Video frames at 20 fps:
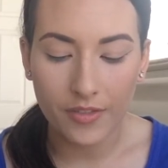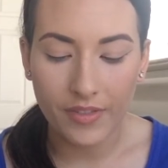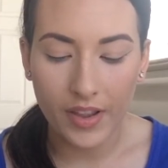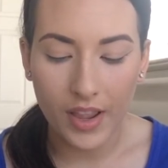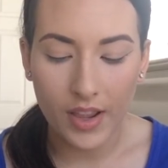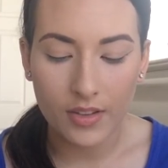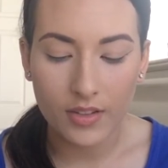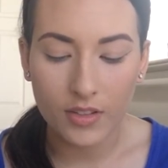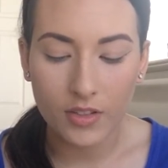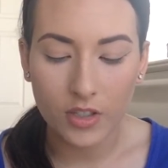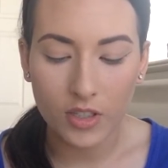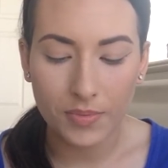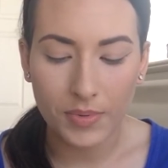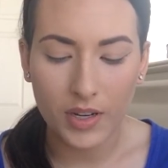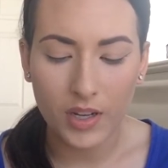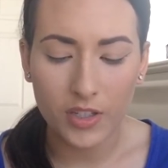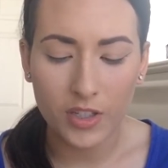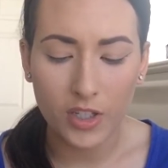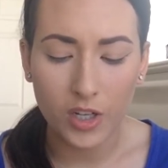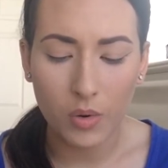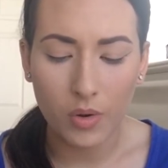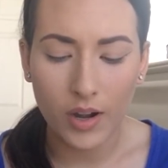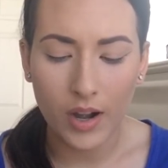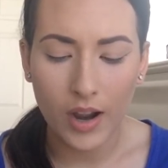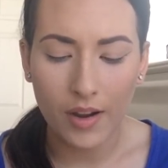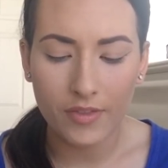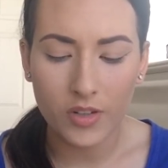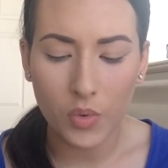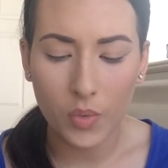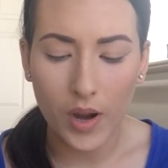face just because you don't want to
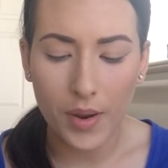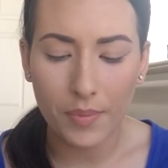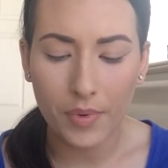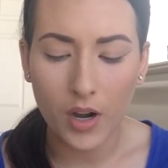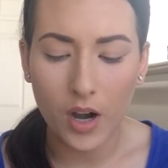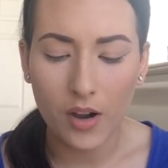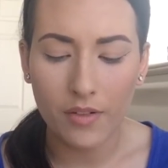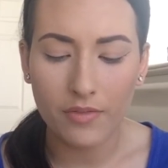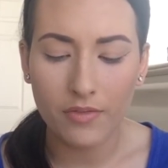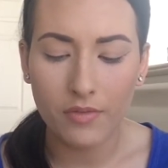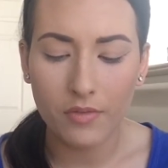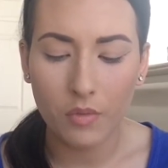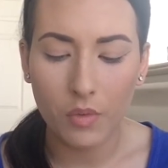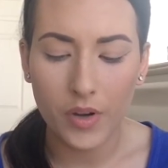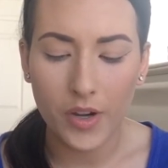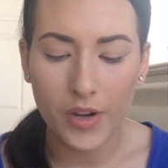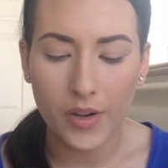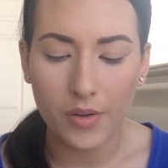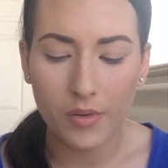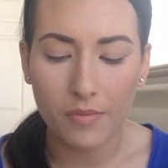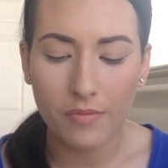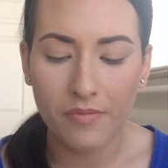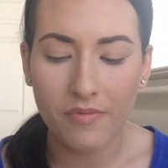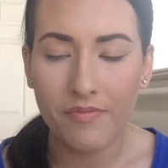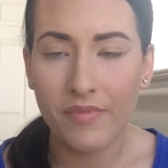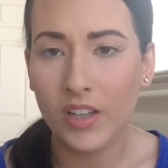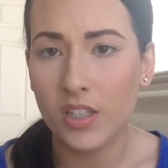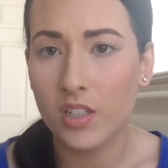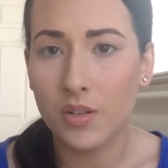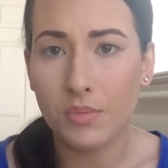have to wipe it off when you
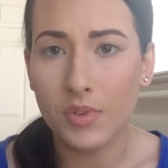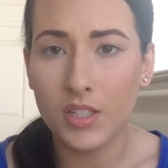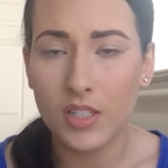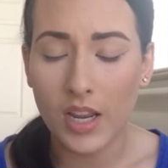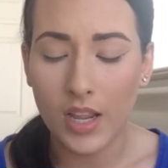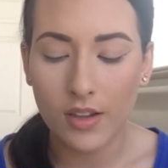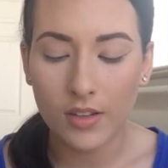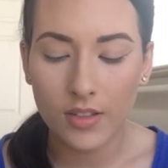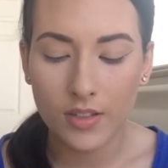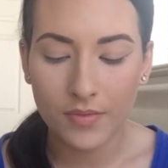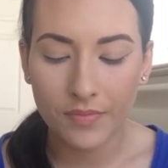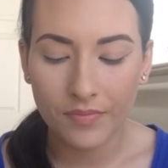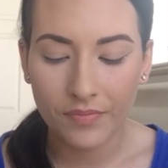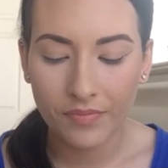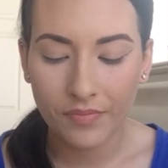fix your mistakes.